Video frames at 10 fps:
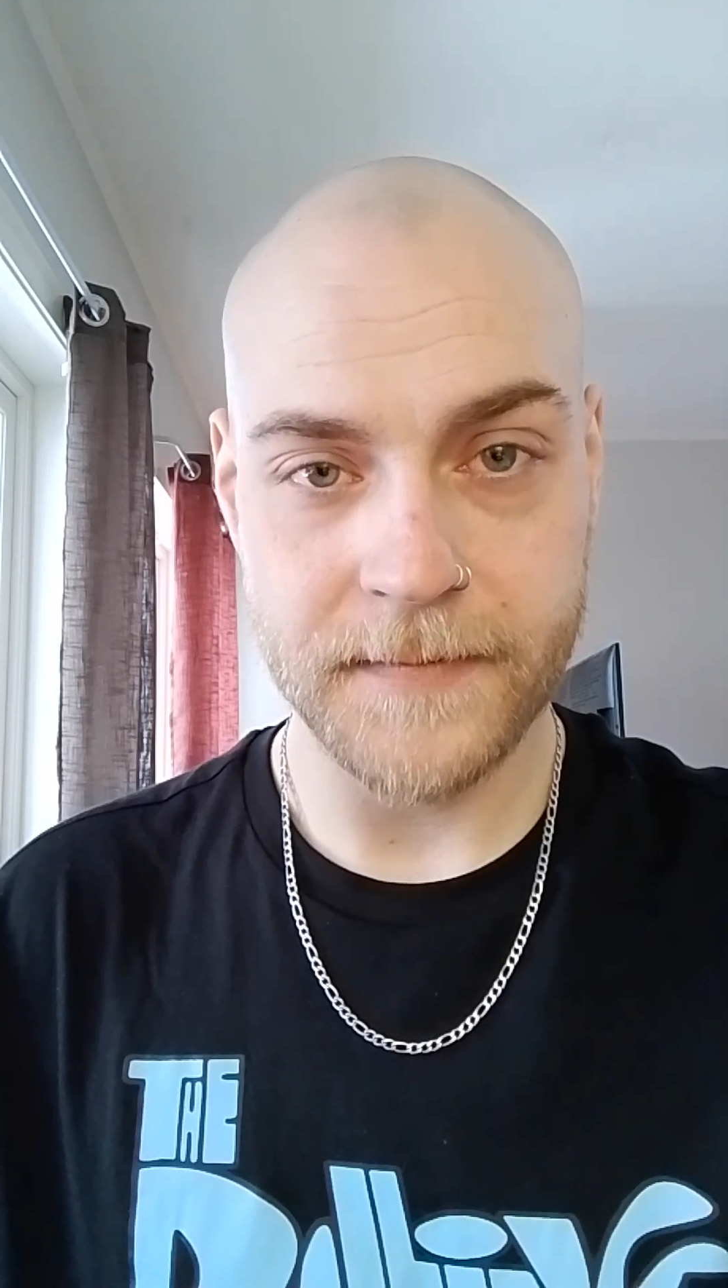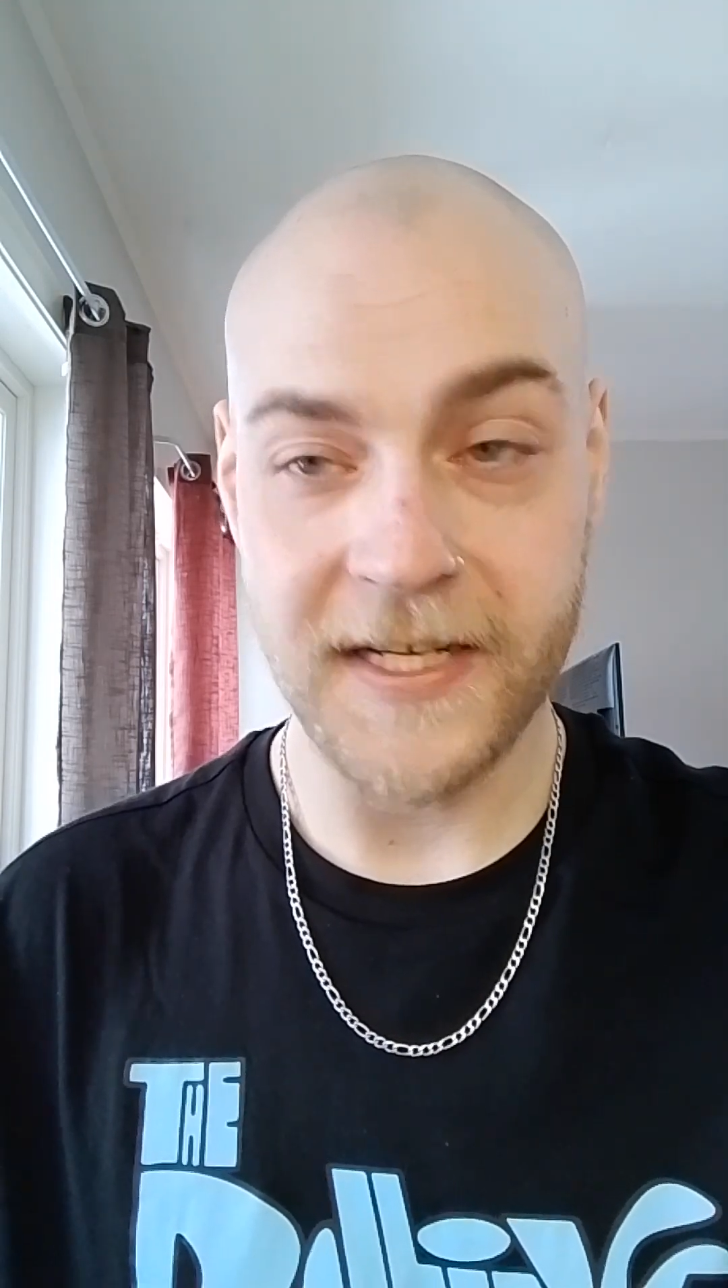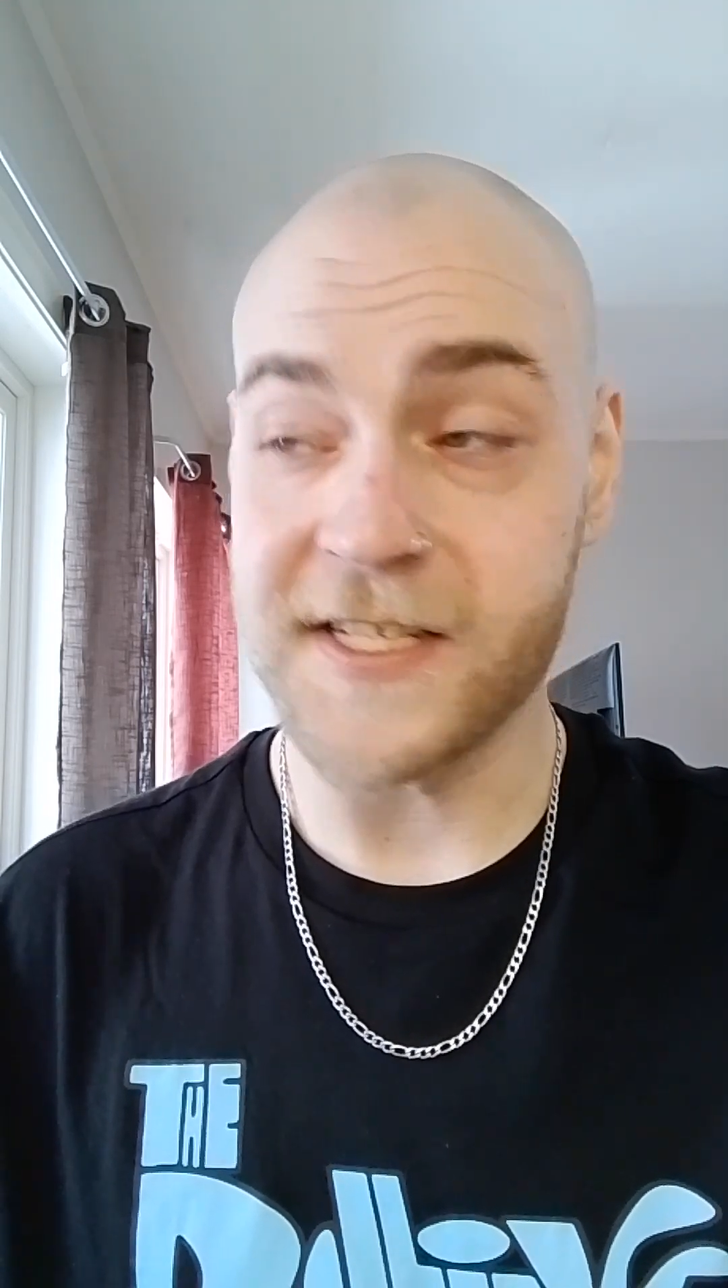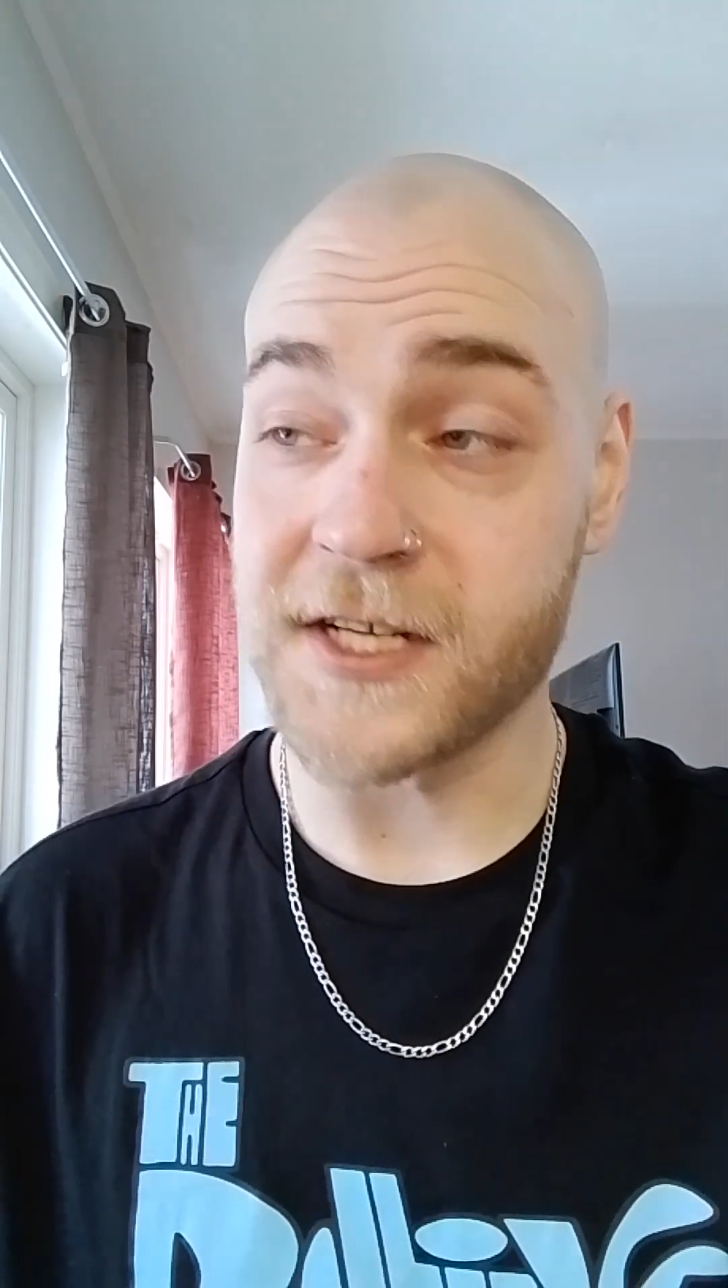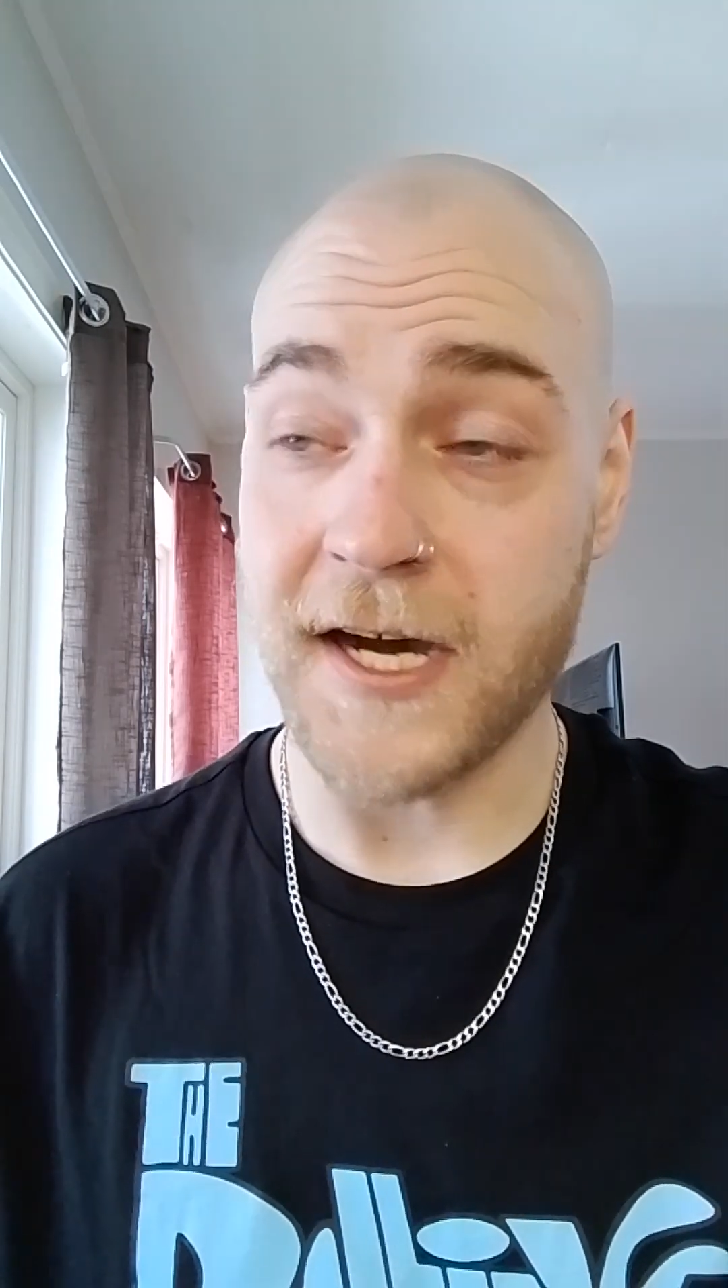
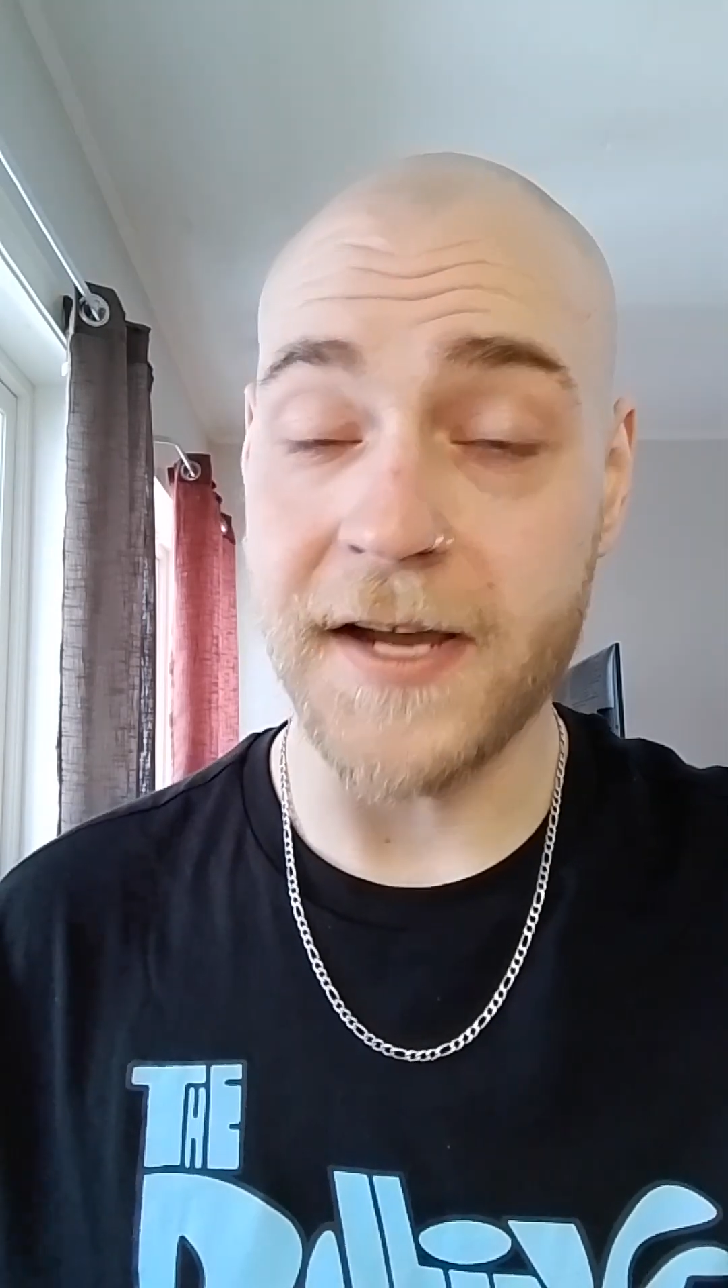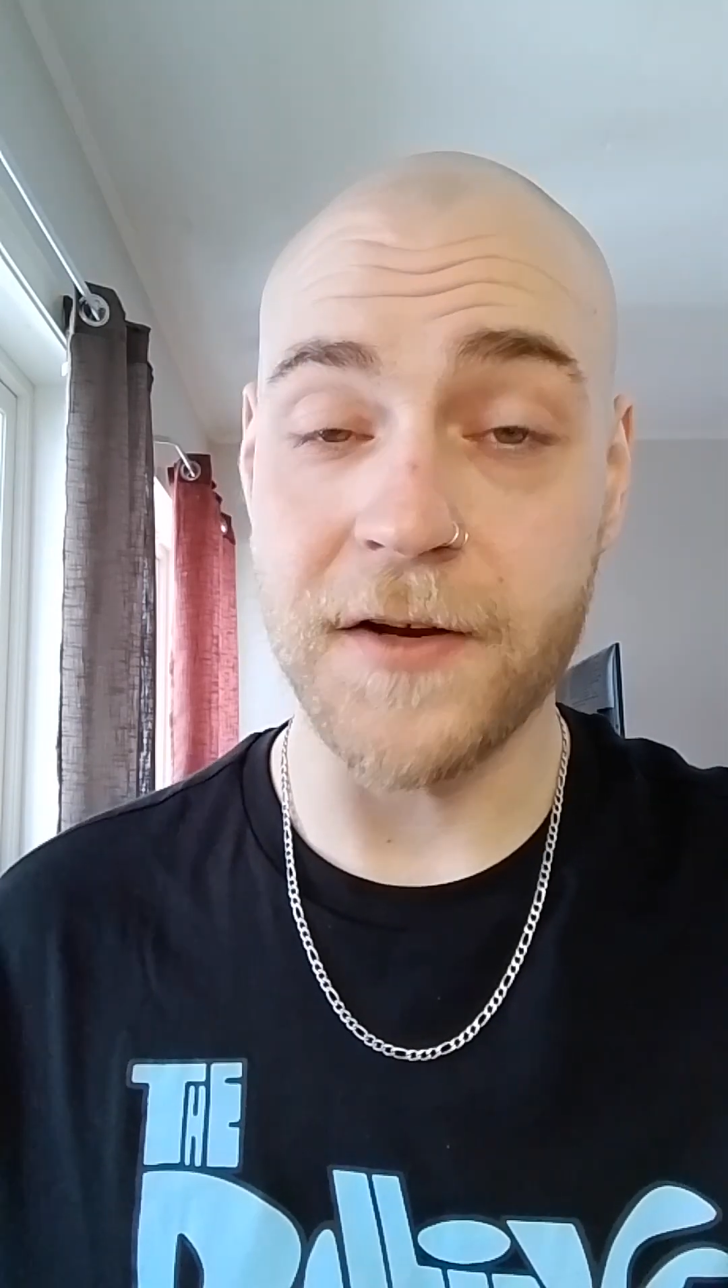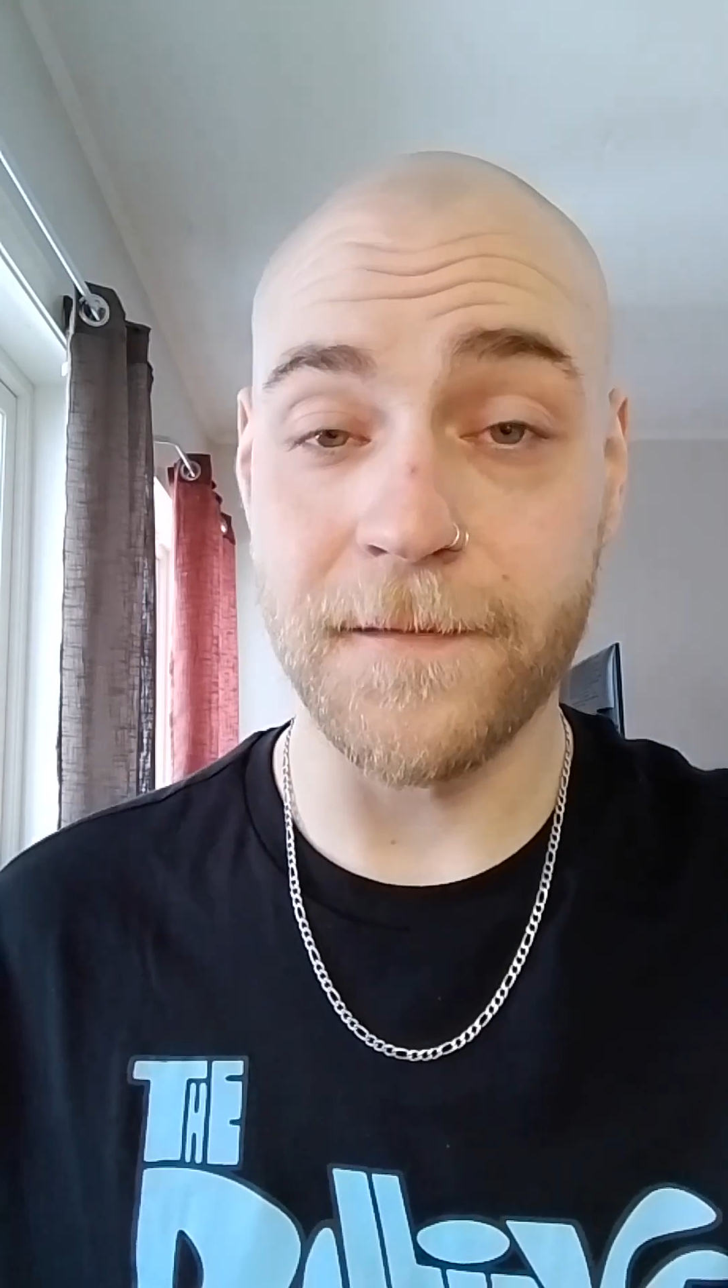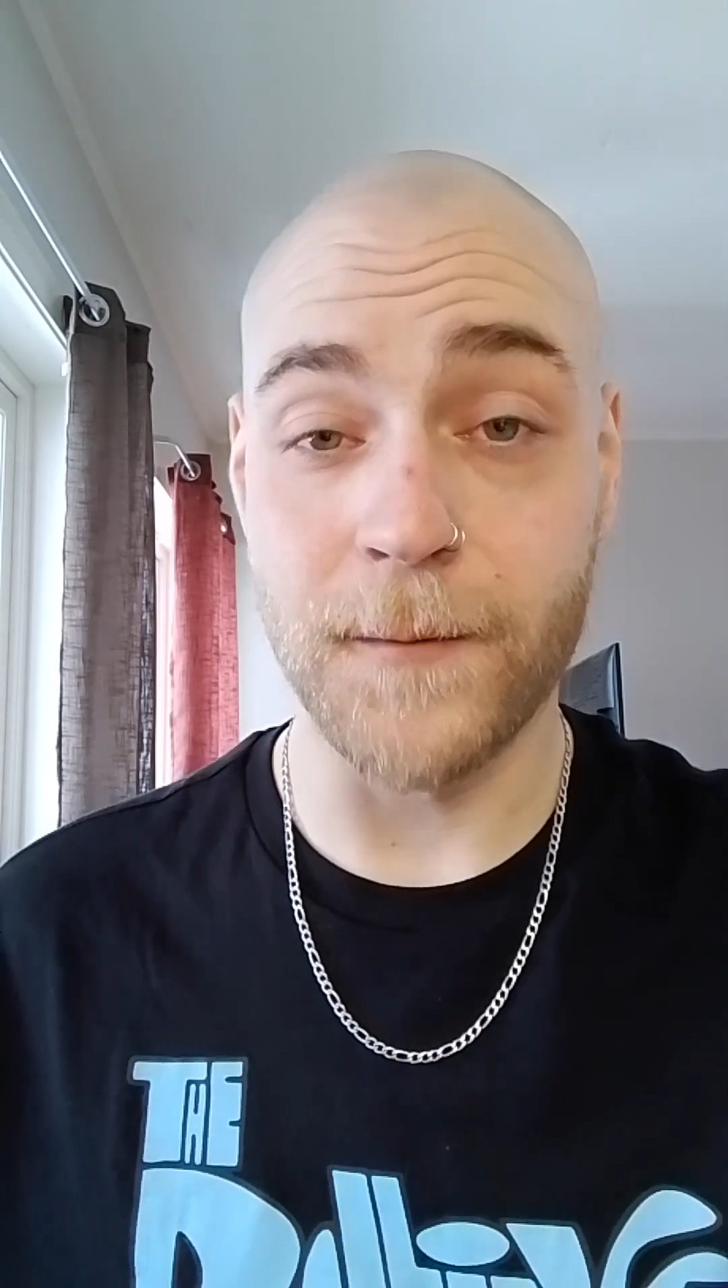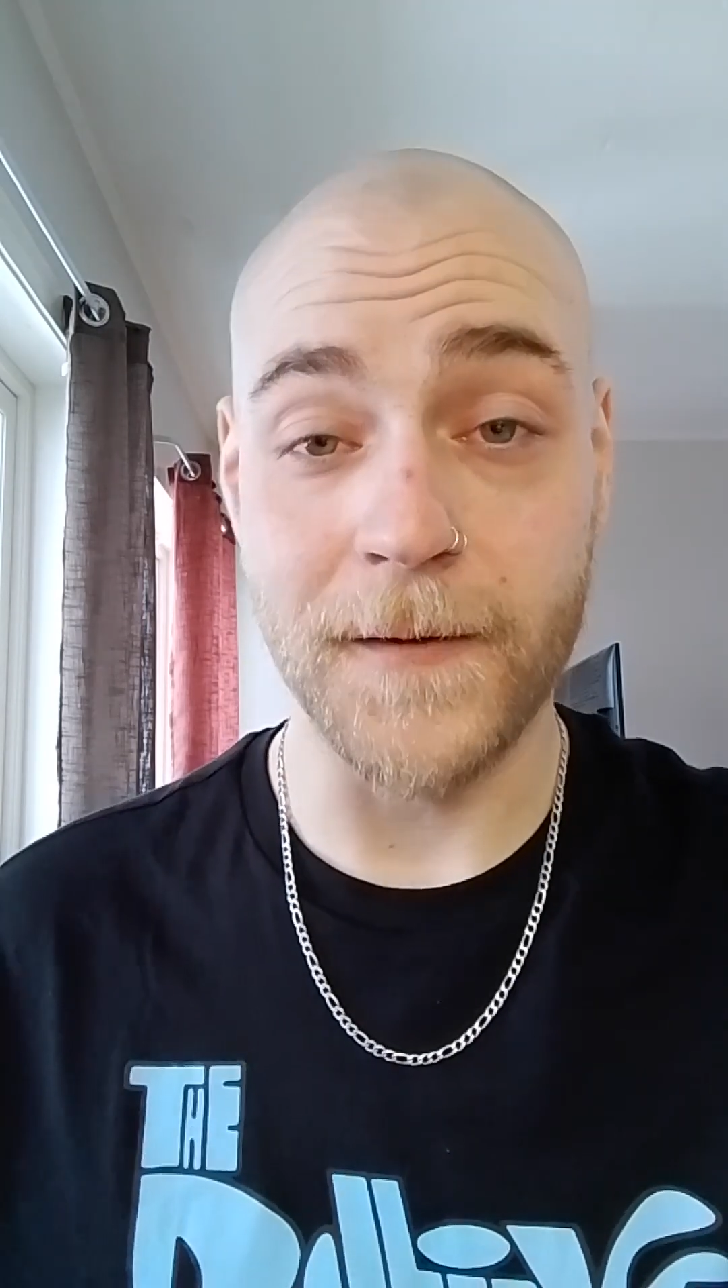is
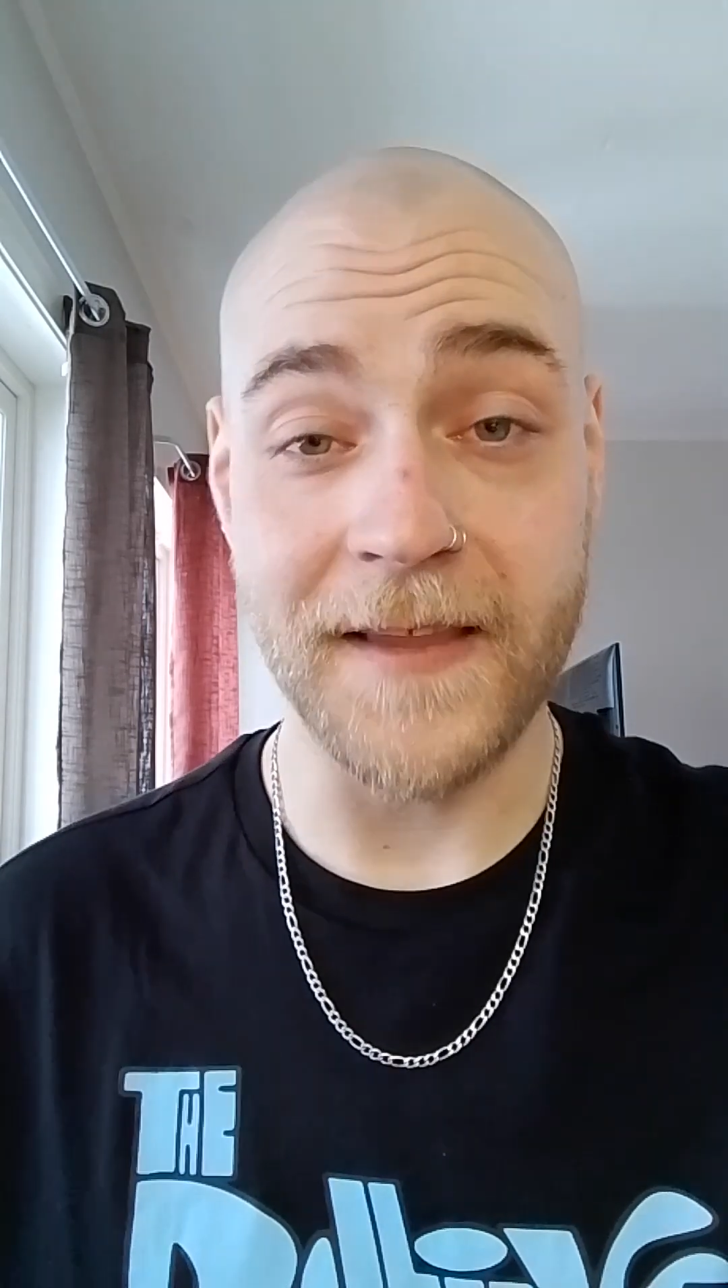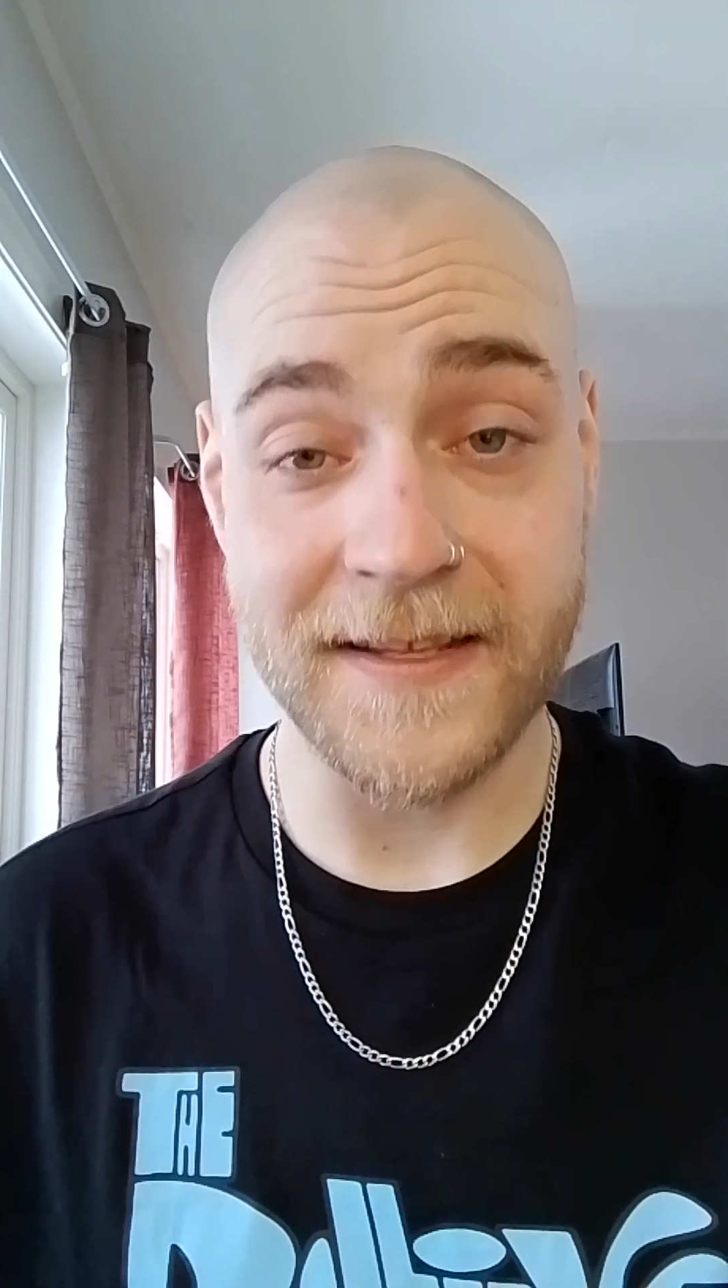kind of what